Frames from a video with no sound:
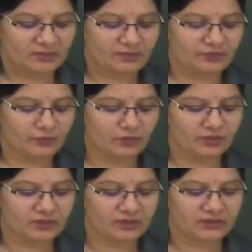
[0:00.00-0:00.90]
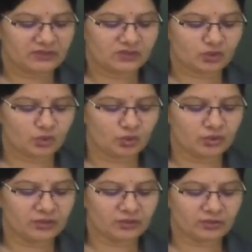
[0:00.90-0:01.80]
Before
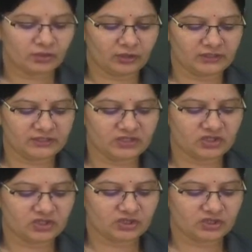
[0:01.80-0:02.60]
school, college,